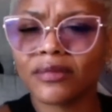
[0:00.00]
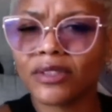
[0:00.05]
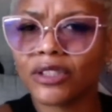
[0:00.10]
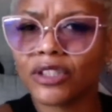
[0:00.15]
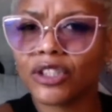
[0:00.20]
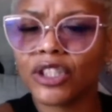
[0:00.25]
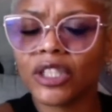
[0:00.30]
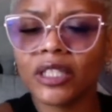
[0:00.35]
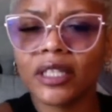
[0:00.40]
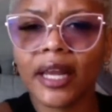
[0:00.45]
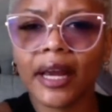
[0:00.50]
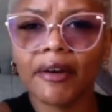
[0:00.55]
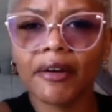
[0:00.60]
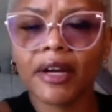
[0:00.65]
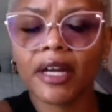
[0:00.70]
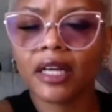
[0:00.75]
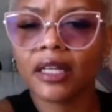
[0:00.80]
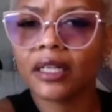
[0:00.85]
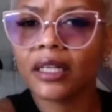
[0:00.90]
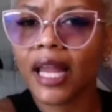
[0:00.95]

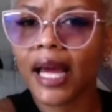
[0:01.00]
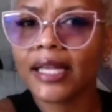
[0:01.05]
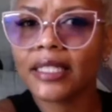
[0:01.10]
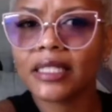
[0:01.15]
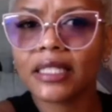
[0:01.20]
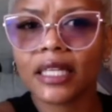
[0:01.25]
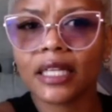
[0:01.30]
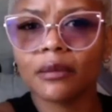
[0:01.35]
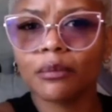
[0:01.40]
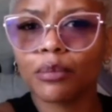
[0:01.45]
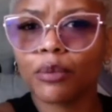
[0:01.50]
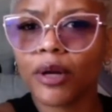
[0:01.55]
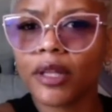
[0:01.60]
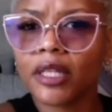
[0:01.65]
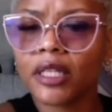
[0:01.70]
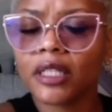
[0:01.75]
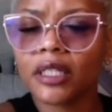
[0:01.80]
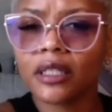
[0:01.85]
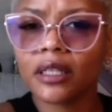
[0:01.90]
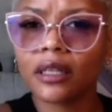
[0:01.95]
generic light-skinned brother
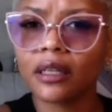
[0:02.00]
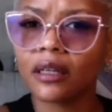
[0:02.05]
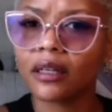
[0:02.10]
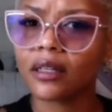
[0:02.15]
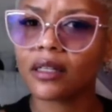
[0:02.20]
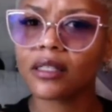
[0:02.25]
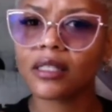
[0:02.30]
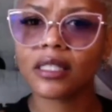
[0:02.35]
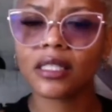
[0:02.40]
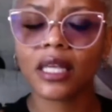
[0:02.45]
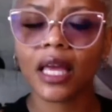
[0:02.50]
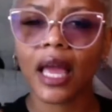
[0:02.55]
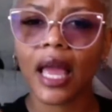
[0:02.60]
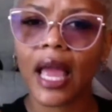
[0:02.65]
good looks